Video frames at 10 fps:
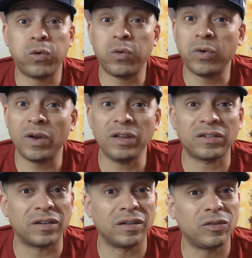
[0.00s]

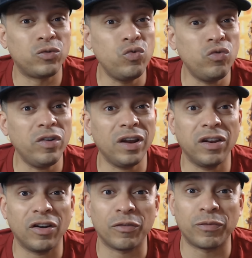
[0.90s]
Listen, if you really
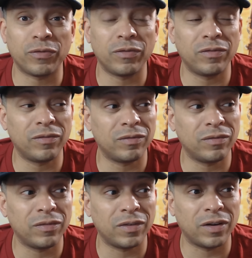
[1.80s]
love
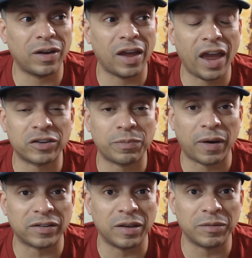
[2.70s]

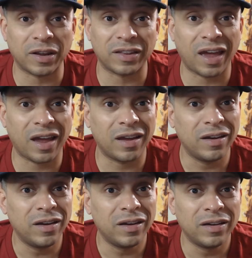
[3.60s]
Xbox games like that,
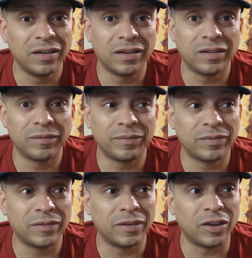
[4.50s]

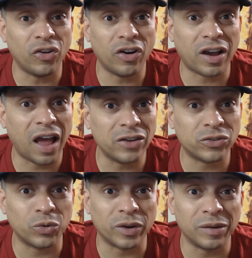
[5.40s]
and you're a
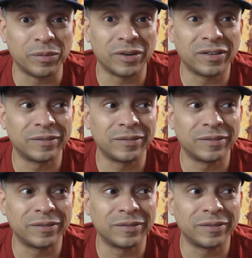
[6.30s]
console gamer,